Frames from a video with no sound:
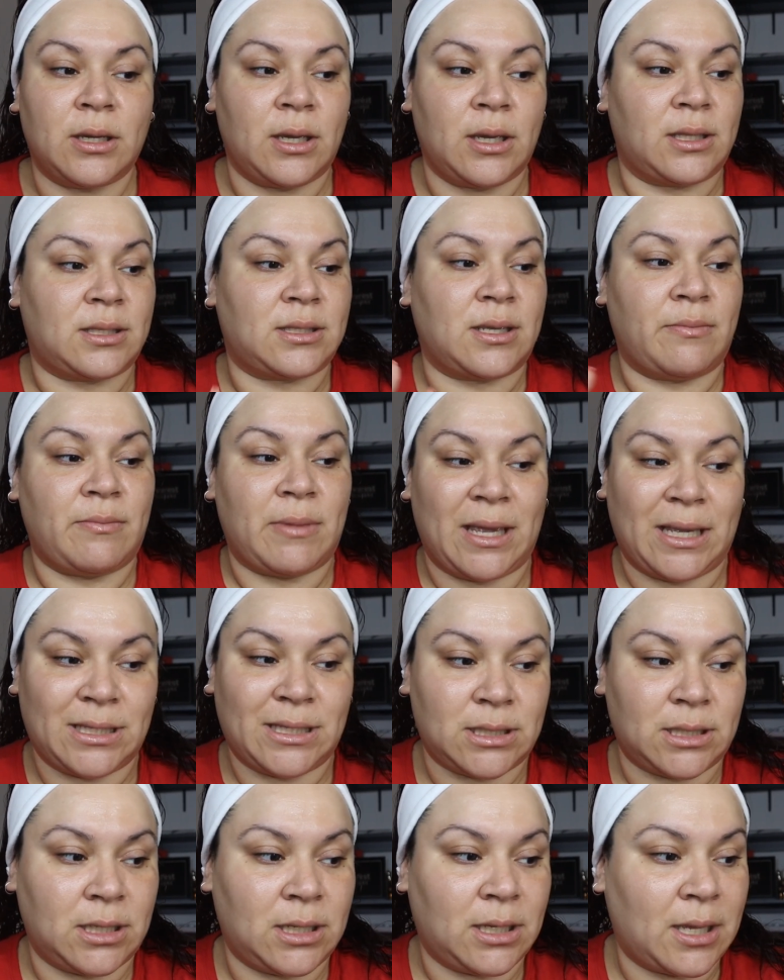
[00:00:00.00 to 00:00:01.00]
It's
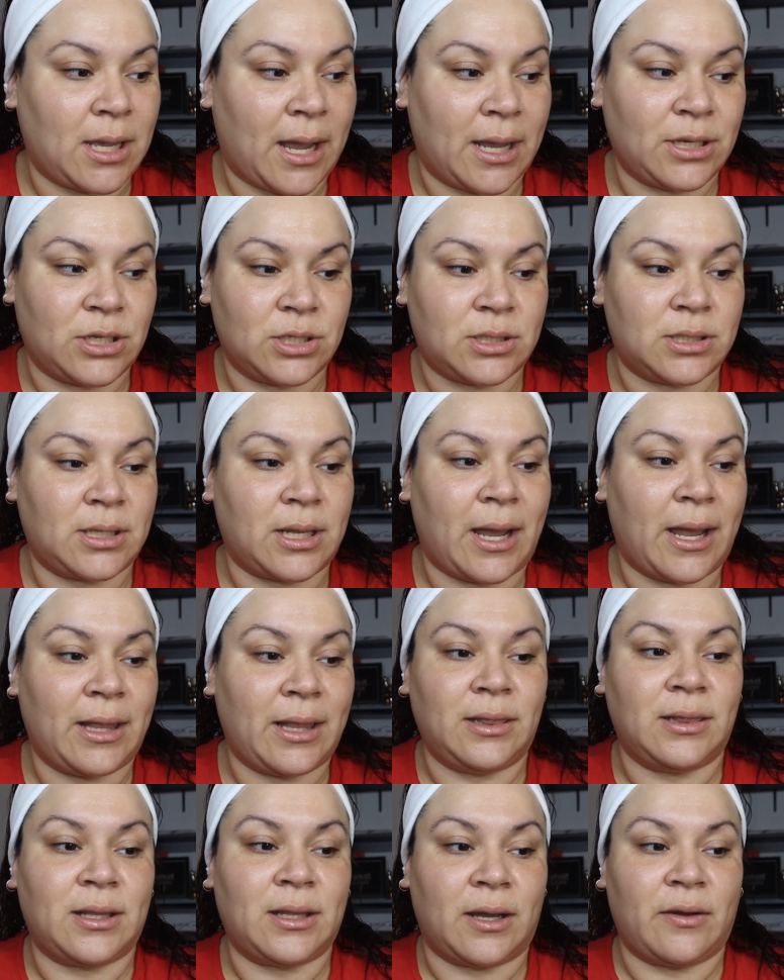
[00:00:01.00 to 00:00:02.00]
amazing. I
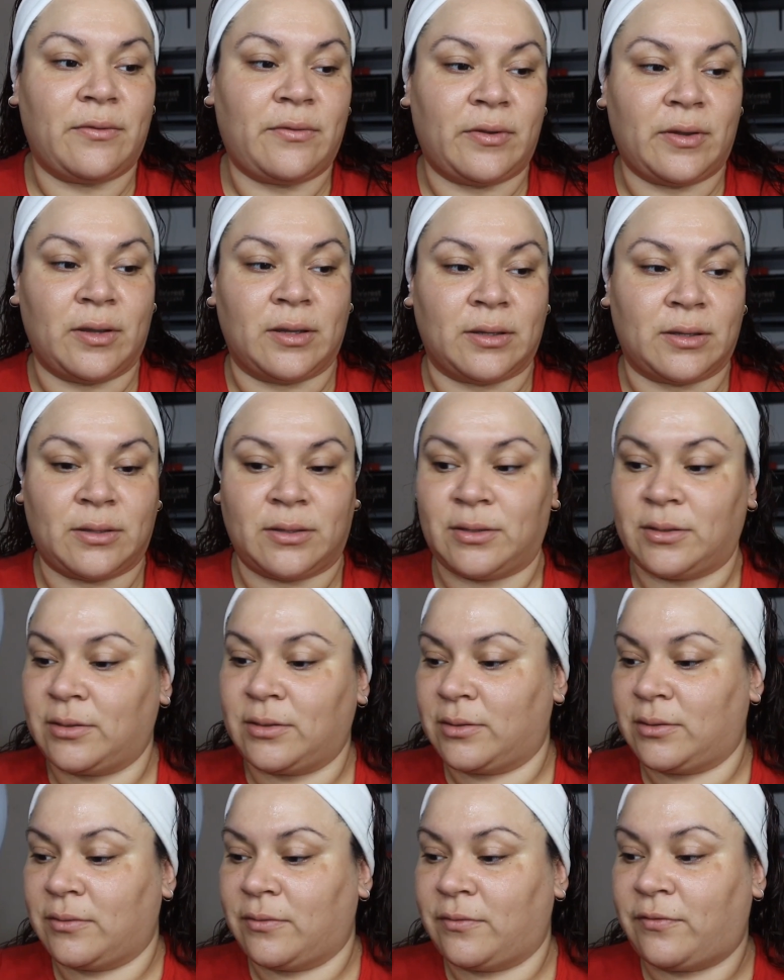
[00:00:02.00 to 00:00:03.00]
love
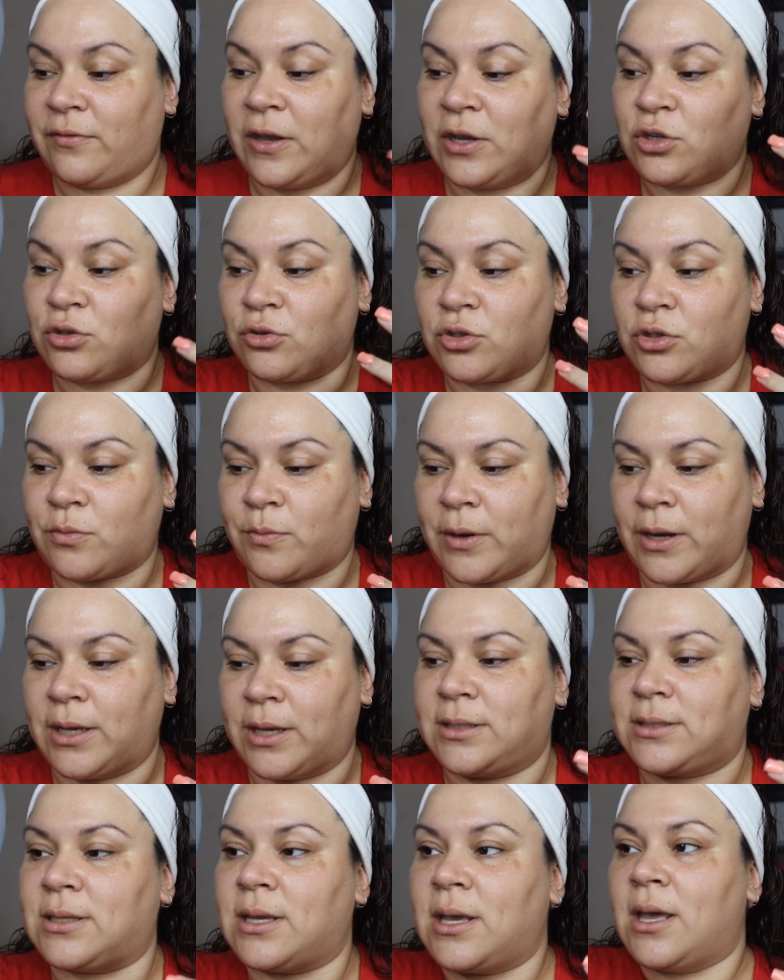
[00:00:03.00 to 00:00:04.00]
facial
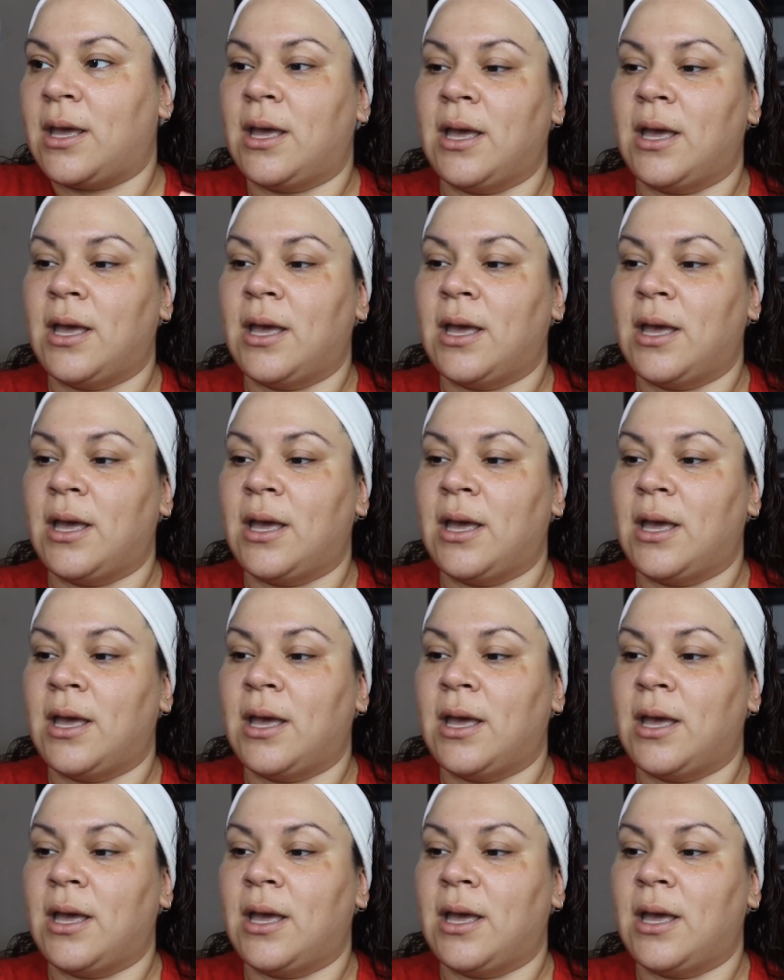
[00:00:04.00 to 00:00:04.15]
sprays.